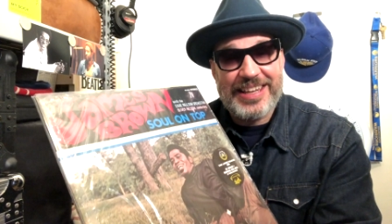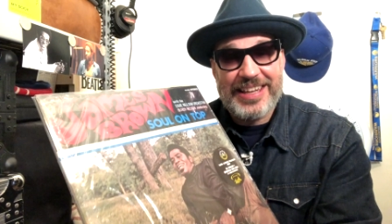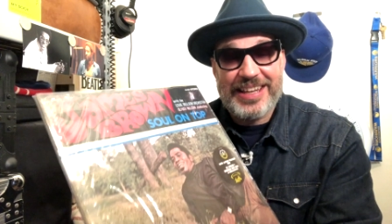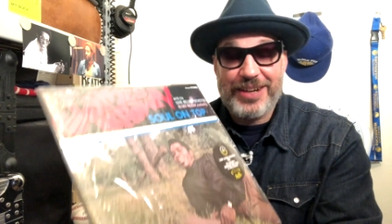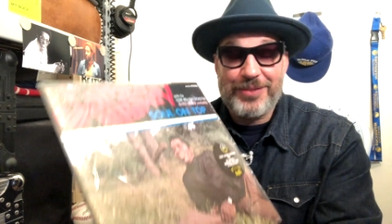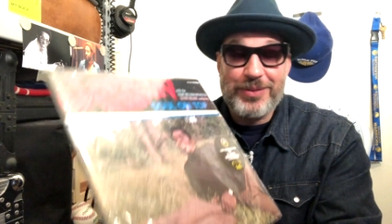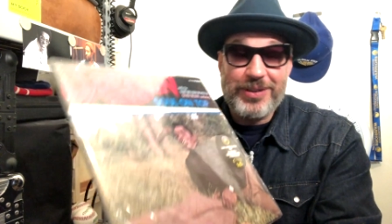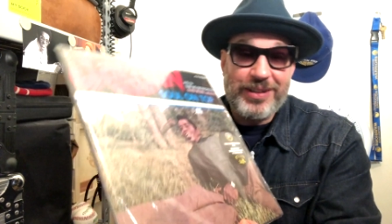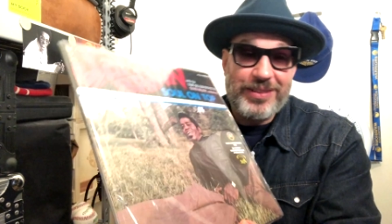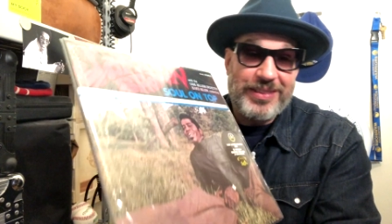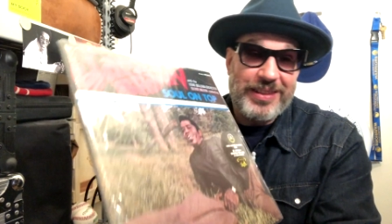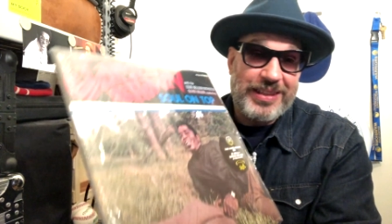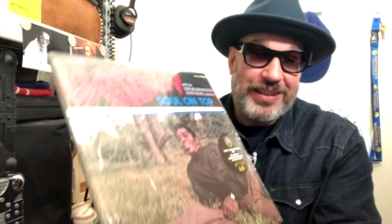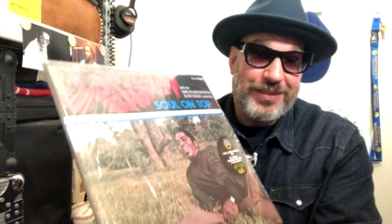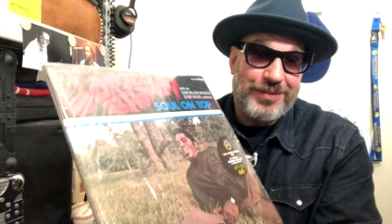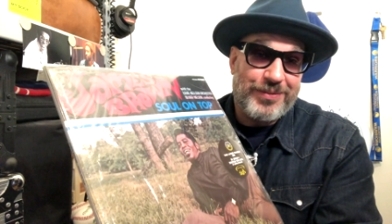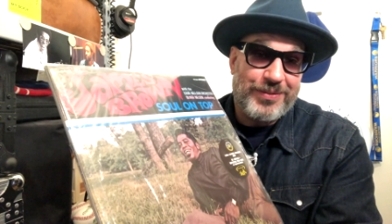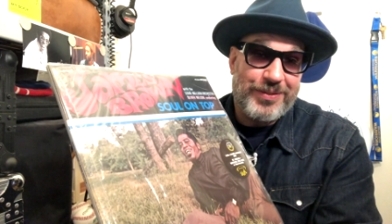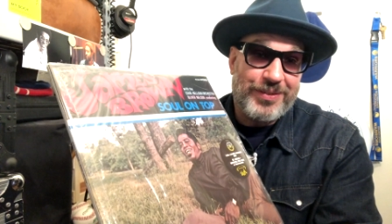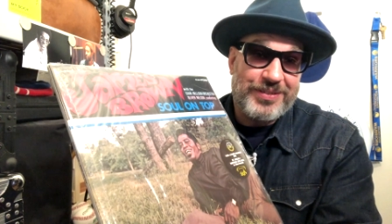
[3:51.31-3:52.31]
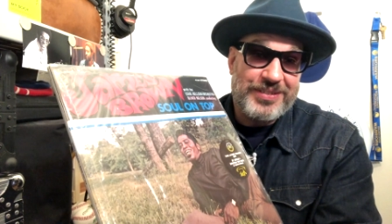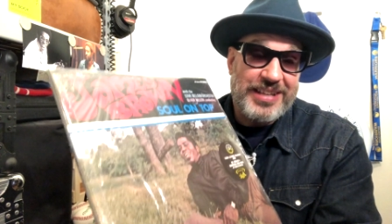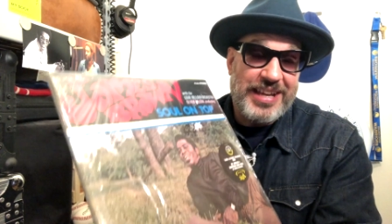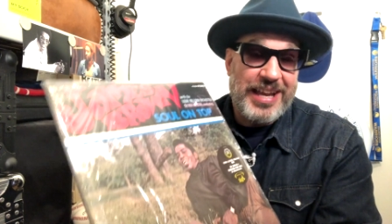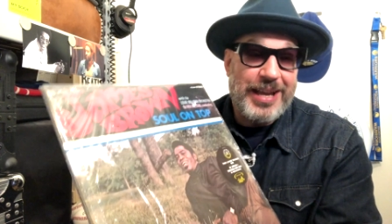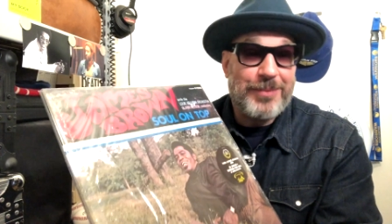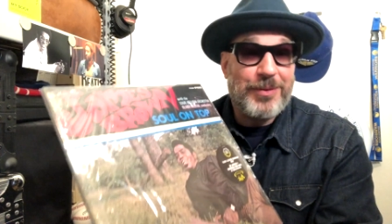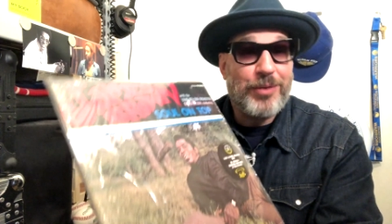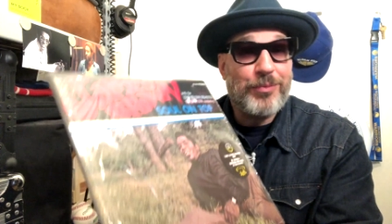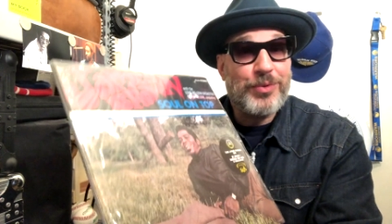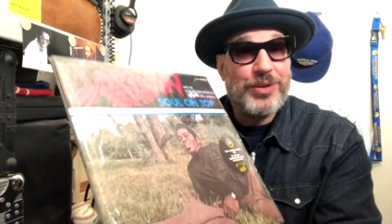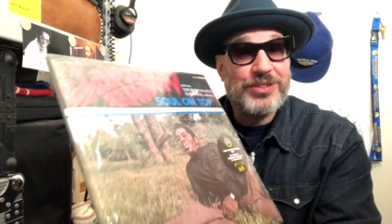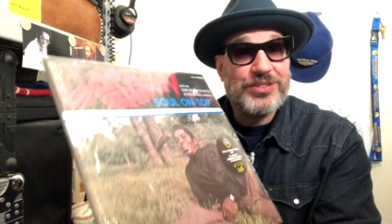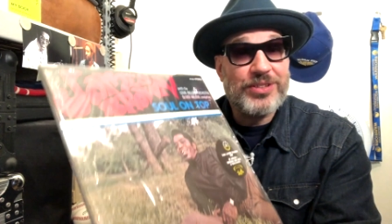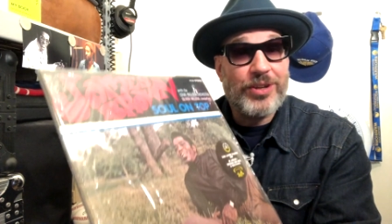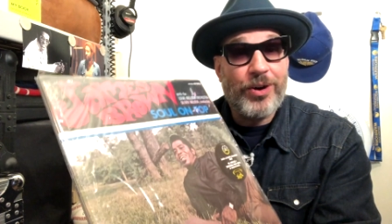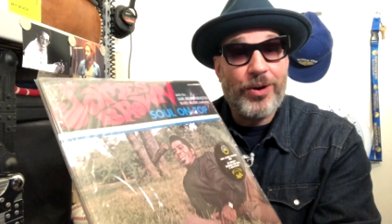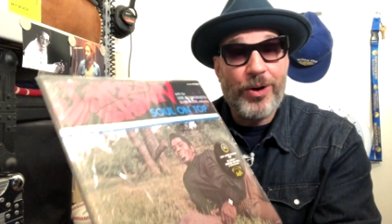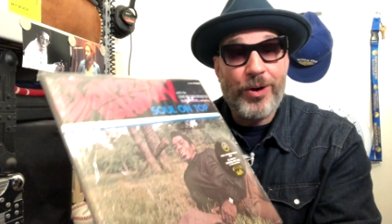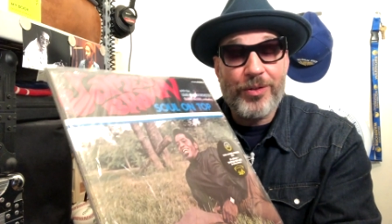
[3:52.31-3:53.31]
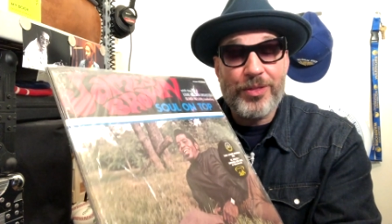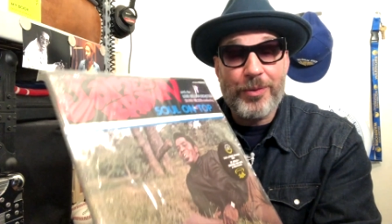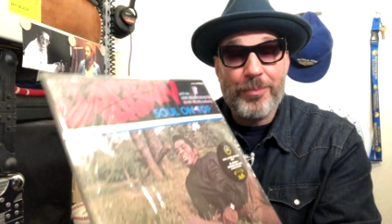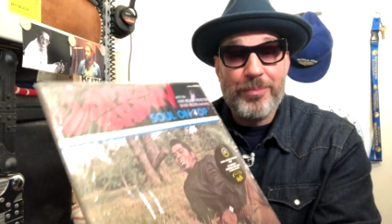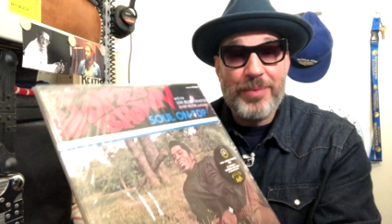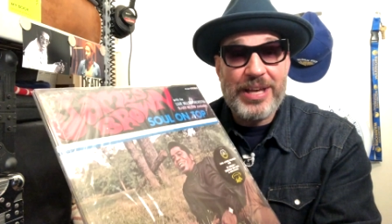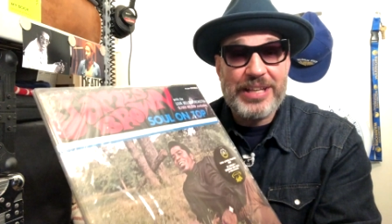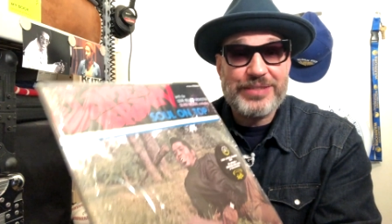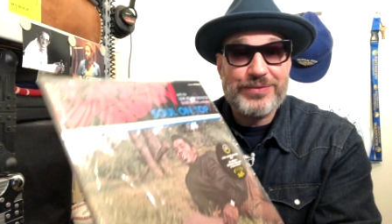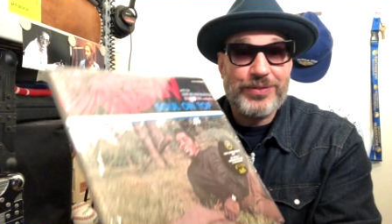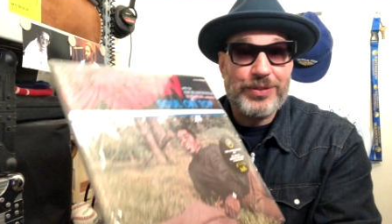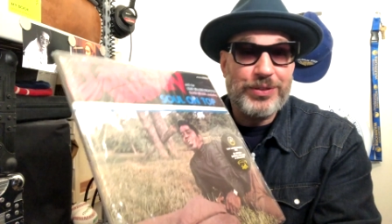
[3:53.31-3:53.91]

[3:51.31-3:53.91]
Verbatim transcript: I want to thank you for your time. I wish all the best for